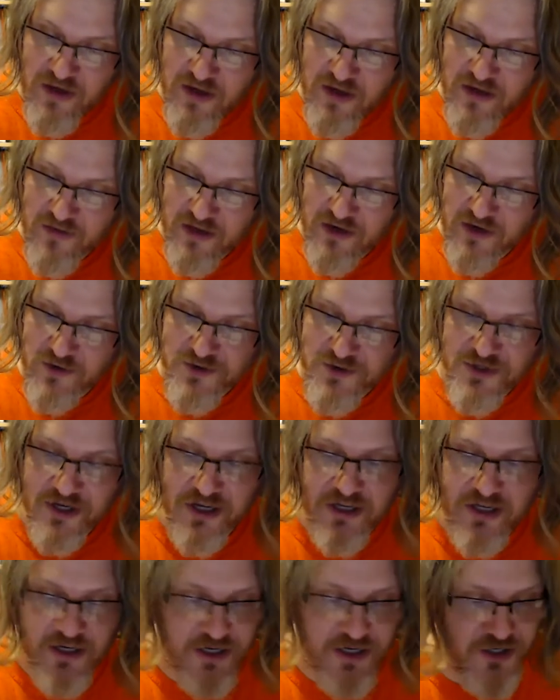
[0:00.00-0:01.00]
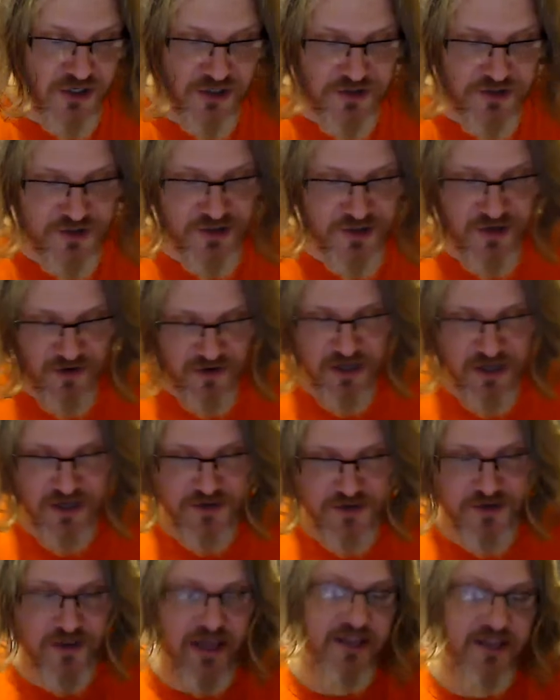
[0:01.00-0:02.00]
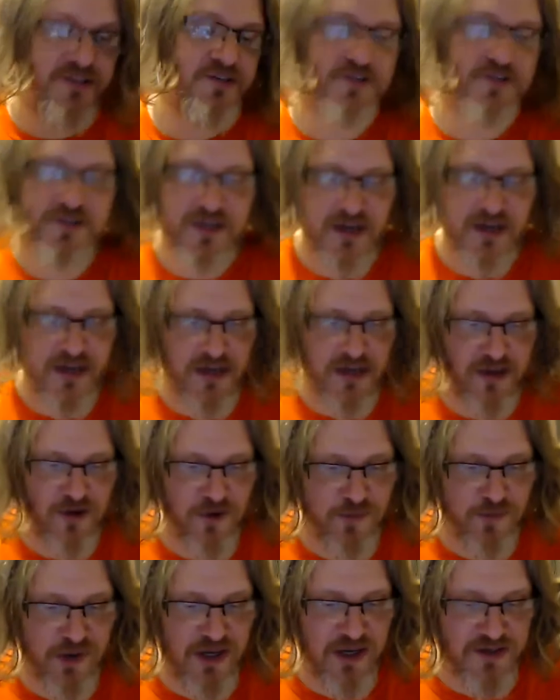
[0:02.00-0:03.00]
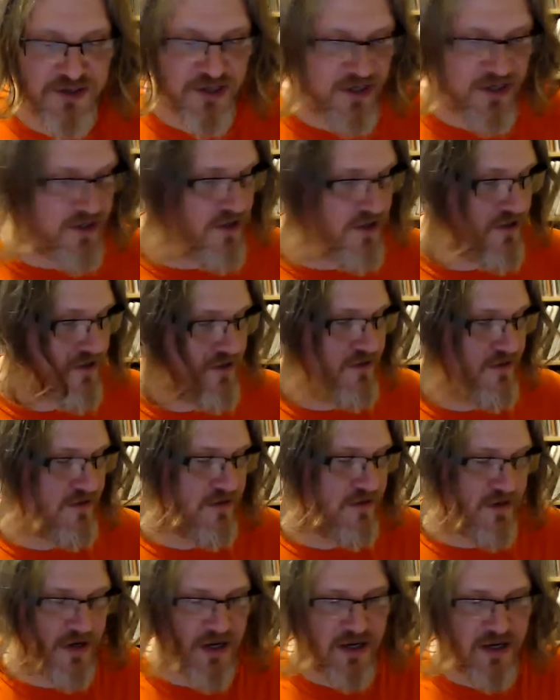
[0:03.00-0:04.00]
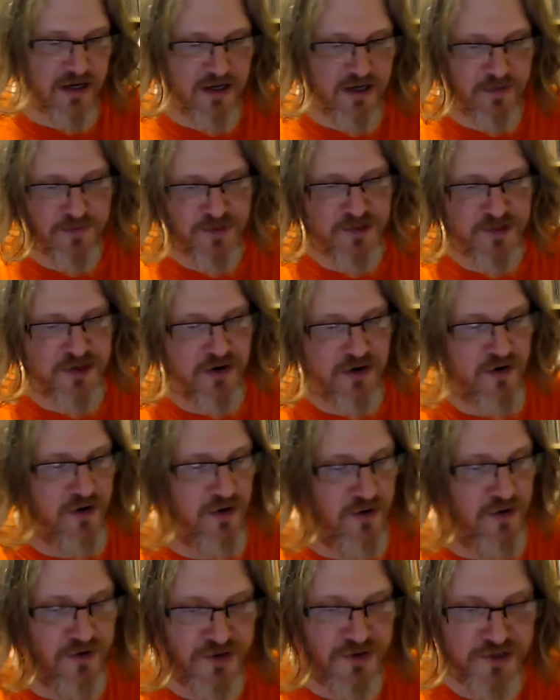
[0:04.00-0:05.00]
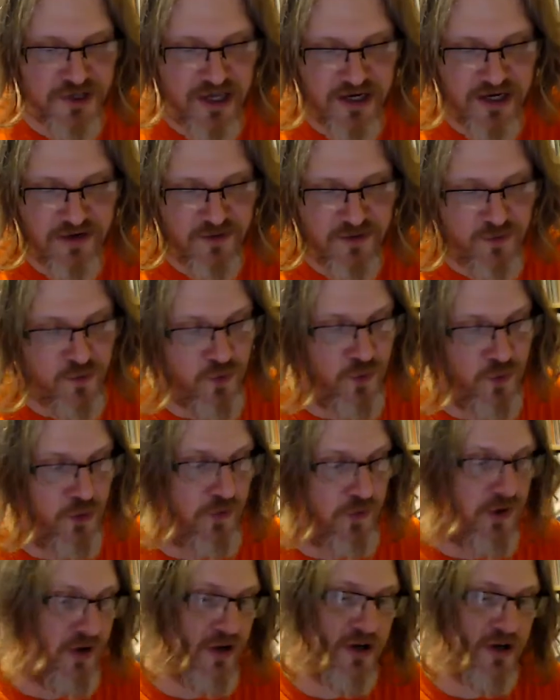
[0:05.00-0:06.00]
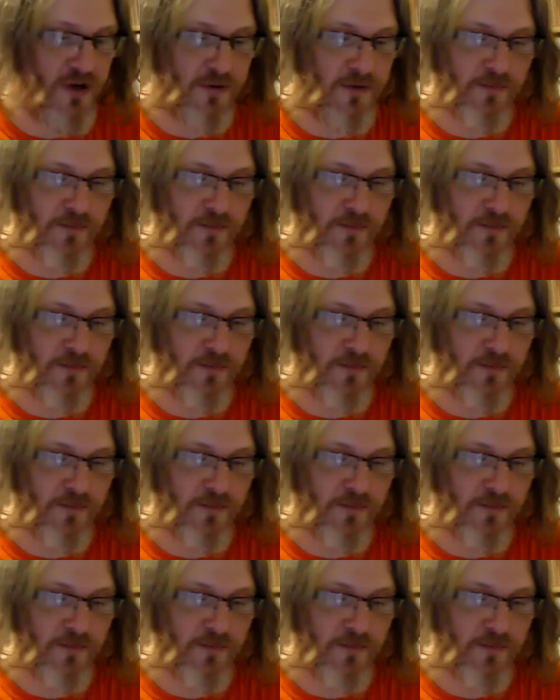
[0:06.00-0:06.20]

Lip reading: And then it goes into conditions. Okay, so that's your basic starter set rule book.